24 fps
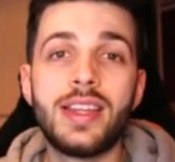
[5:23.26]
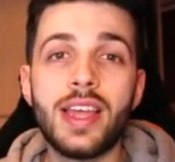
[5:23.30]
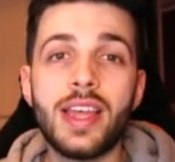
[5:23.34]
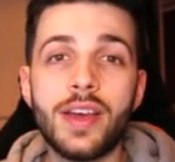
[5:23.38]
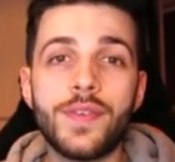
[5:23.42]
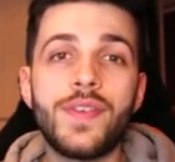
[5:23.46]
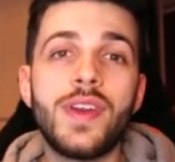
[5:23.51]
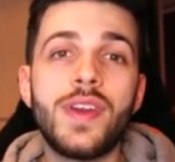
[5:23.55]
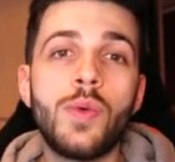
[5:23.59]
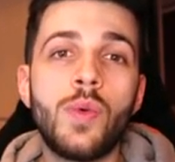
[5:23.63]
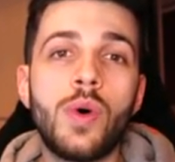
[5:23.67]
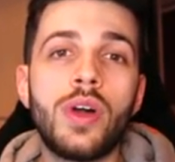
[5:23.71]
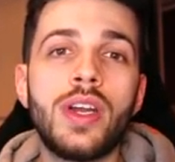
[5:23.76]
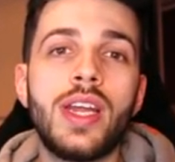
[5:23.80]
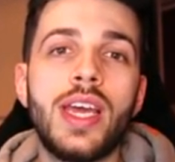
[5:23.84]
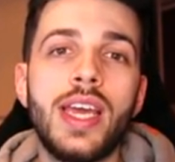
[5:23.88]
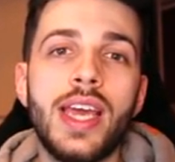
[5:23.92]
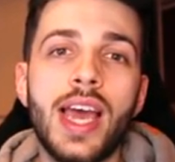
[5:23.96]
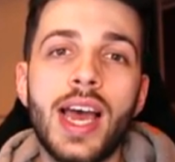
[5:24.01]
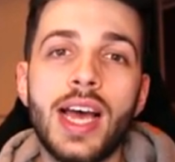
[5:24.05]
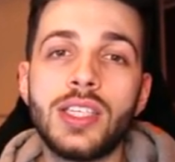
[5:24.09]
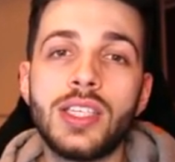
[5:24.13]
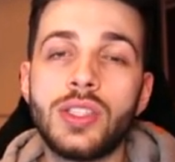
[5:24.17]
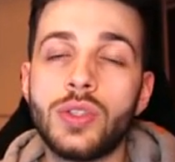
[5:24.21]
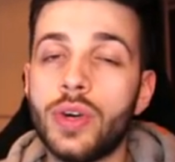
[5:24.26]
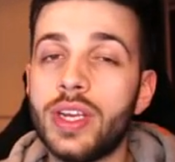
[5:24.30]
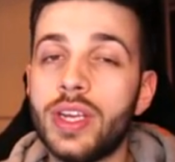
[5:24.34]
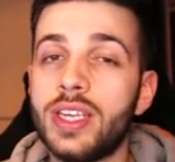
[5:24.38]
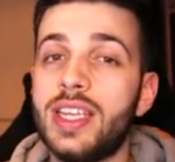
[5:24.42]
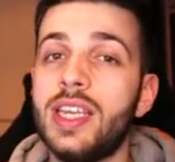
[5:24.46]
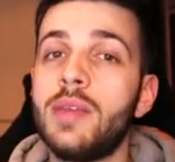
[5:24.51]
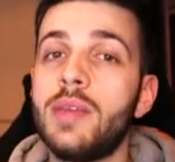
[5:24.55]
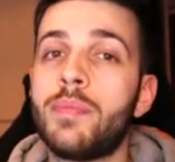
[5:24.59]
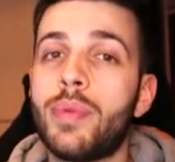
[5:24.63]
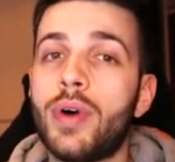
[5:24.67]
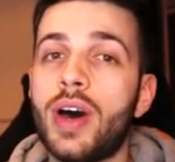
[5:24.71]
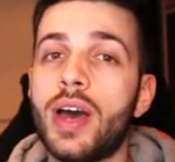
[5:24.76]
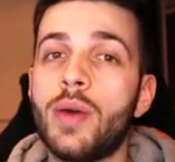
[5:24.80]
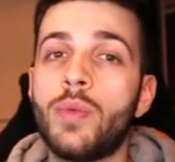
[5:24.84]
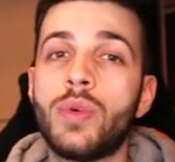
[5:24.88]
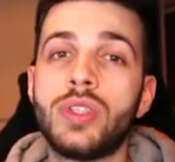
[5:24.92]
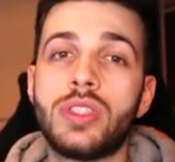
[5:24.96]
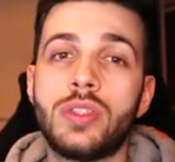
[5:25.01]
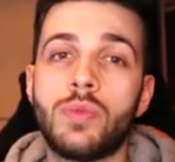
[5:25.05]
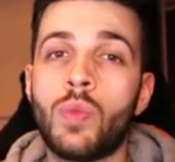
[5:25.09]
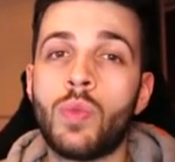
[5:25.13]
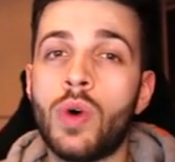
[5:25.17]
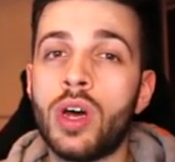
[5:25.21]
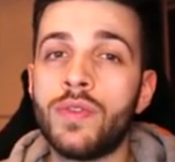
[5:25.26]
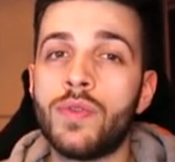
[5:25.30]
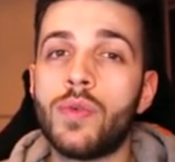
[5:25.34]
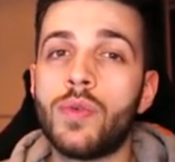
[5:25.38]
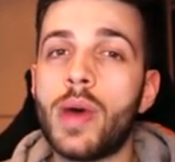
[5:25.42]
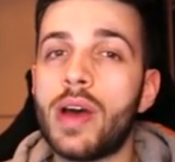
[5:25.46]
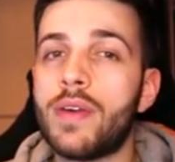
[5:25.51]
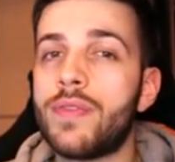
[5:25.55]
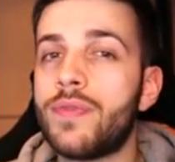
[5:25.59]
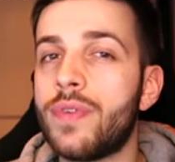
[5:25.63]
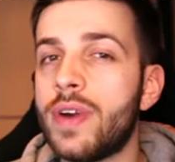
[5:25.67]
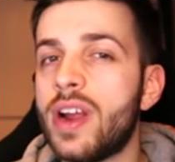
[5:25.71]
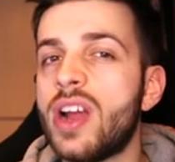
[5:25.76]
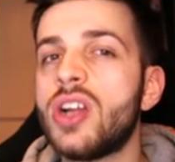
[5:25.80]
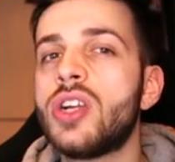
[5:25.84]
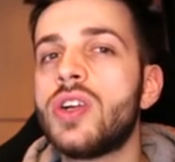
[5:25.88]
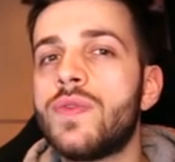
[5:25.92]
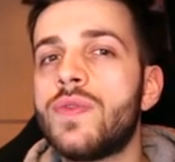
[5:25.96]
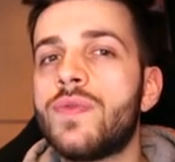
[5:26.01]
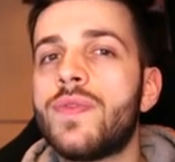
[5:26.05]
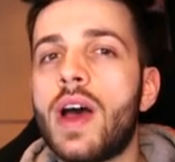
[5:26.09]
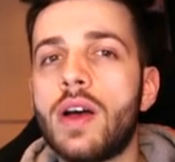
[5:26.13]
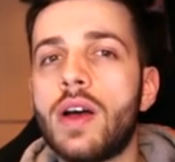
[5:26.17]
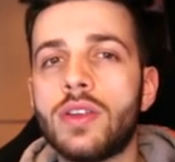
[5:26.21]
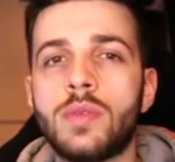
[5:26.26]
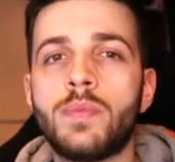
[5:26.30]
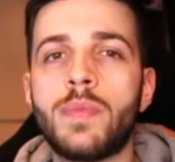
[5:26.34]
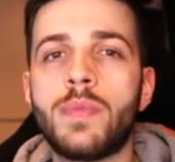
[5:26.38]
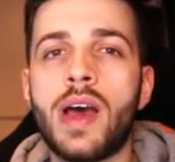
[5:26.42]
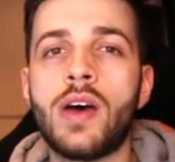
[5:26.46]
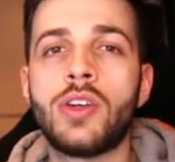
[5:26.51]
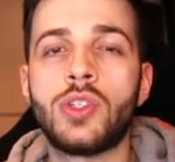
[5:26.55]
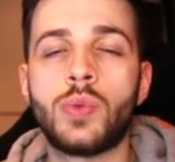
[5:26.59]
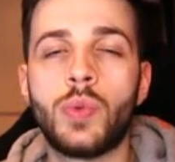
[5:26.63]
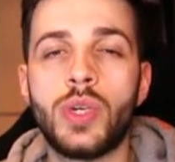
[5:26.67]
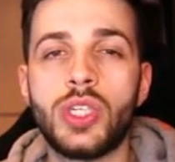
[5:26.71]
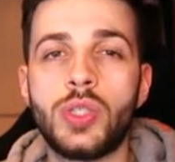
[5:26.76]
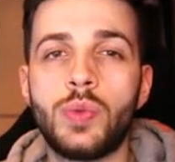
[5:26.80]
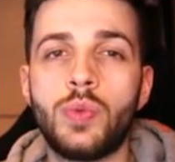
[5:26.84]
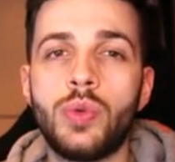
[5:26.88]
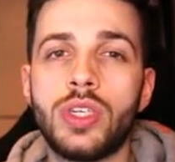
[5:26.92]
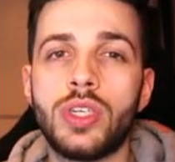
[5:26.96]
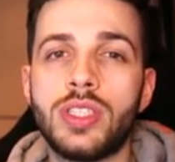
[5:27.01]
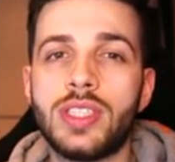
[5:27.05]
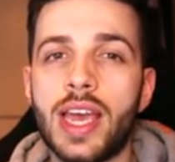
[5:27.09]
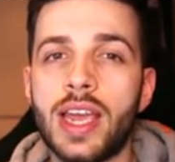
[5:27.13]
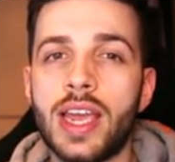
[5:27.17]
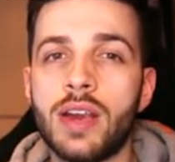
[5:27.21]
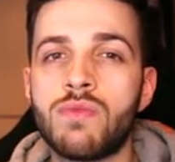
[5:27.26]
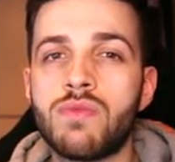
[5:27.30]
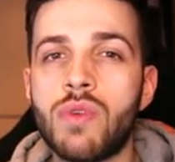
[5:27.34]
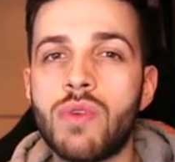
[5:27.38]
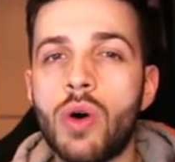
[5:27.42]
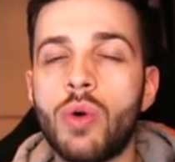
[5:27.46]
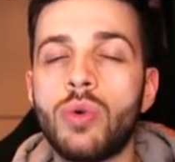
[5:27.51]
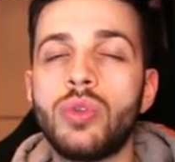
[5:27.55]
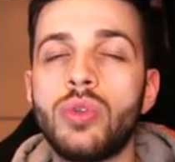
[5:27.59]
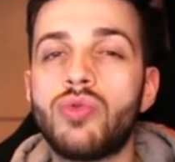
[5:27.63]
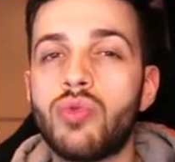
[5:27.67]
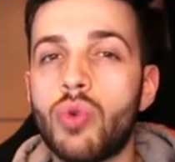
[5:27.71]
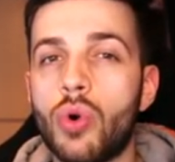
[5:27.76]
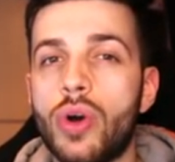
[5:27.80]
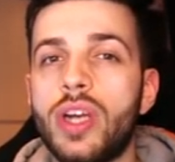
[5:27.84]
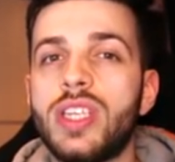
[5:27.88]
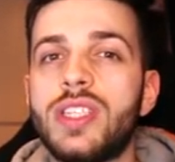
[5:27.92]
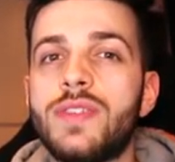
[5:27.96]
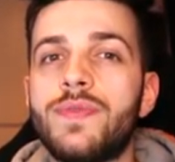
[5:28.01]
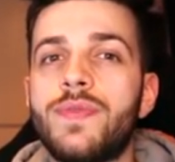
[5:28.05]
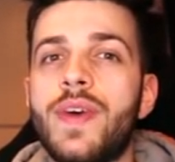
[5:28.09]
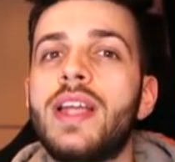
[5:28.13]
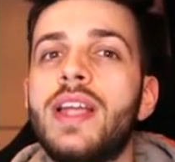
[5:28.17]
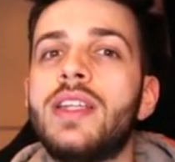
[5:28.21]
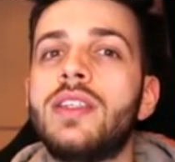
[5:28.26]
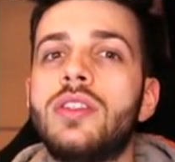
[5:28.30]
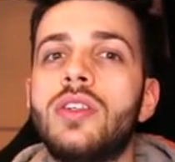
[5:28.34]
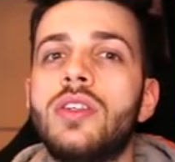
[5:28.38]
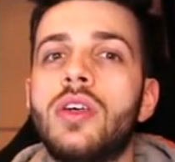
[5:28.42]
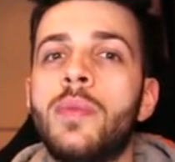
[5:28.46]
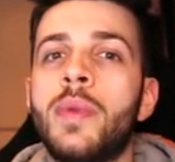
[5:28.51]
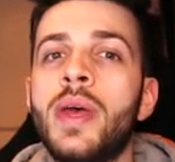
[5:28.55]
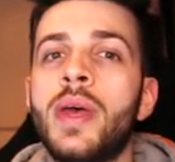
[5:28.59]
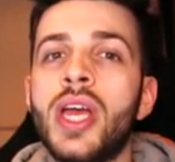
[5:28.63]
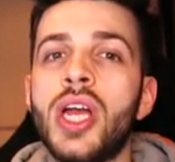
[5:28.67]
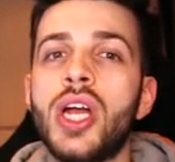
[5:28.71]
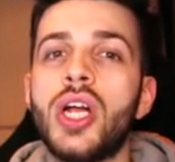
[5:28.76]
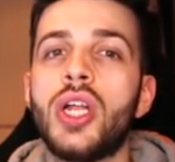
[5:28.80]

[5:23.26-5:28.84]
definitely one that he has, or he did buy, was one for about three hundred thousand pounds, which was a Rolls-Royce Phantom.